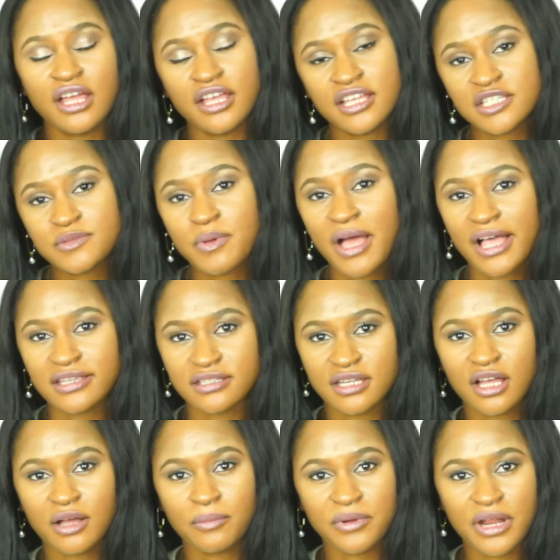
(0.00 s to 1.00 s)
He's passed
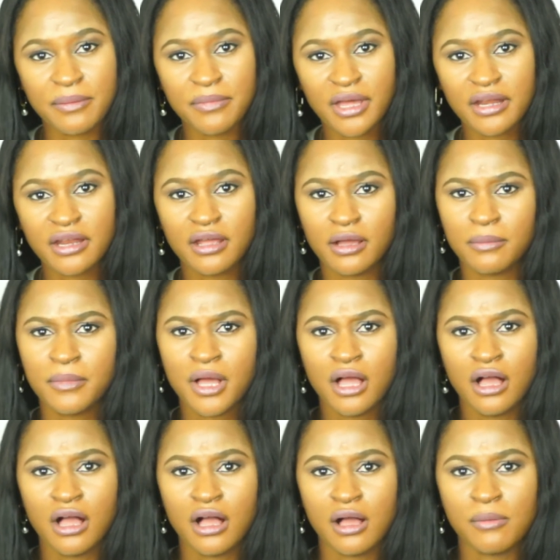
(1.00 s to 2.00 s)
now, but I met him
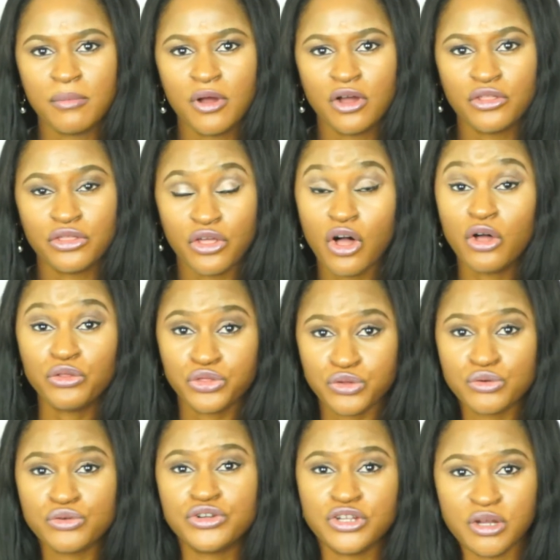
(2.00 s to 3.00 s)
all
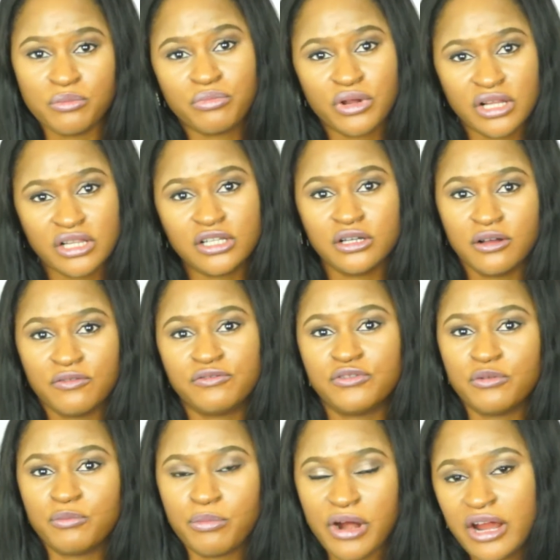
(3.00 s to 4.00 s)
through the umbrella of
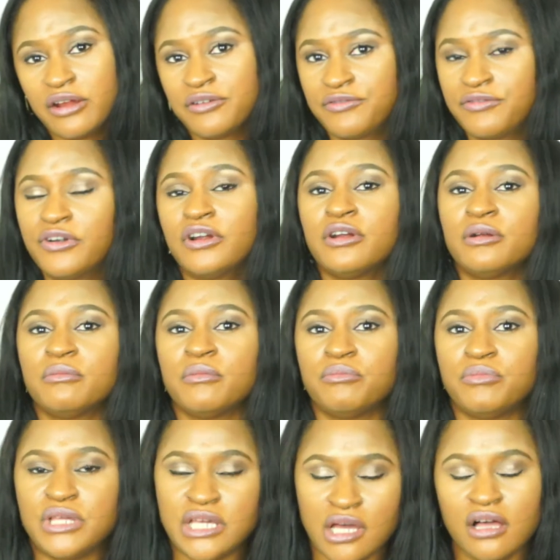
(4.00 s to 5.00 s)
the prior firm
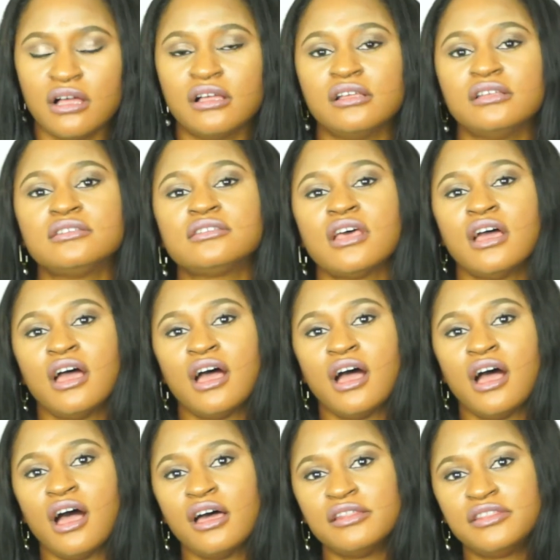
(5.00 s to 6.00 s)
because
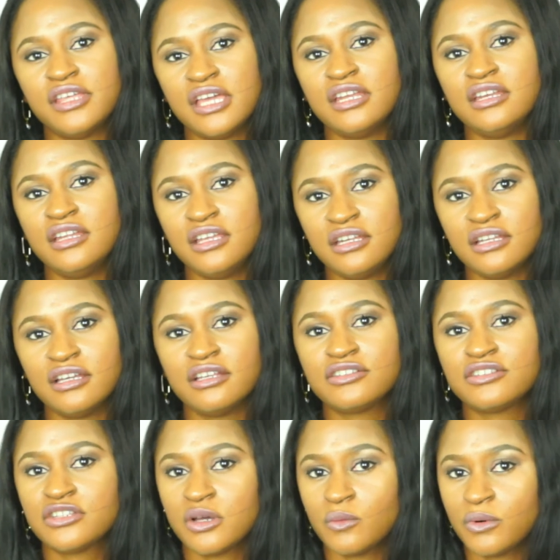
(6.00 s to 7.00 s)
they
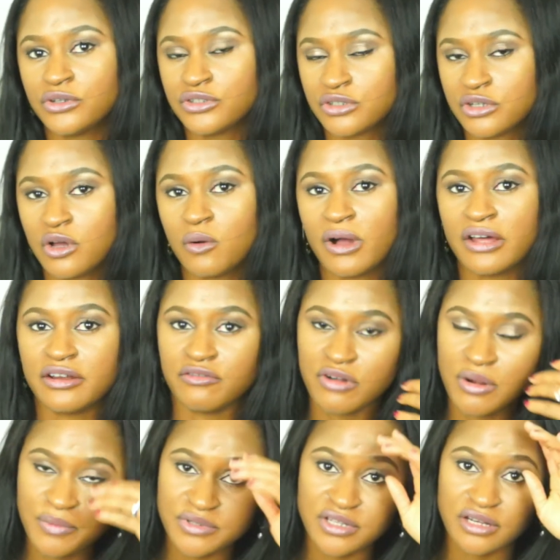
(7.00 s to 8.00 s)
needed someone to go out and
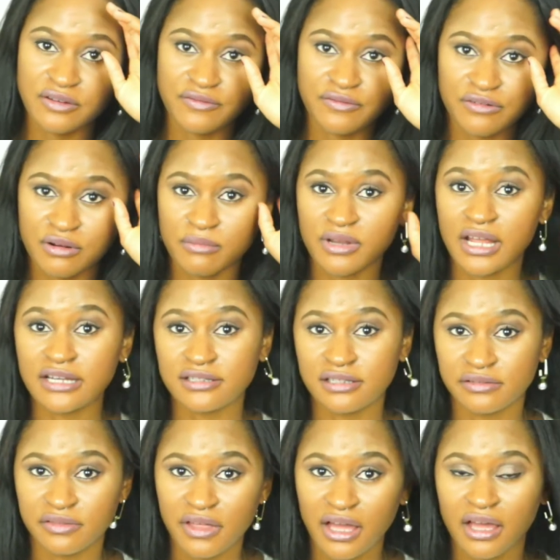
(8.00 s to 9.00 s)
represent the firm, and I
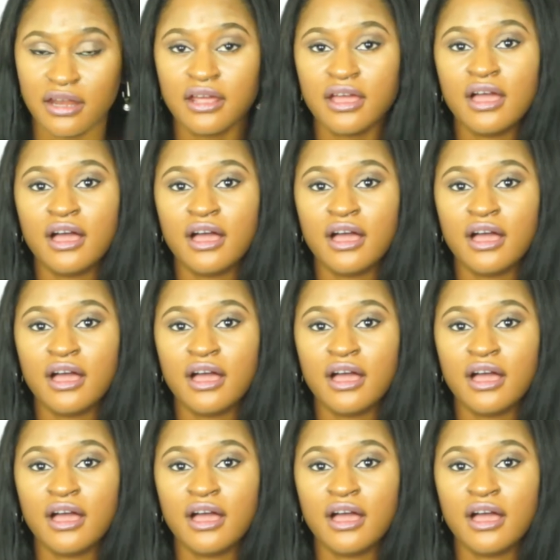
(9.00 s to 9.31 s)
did that.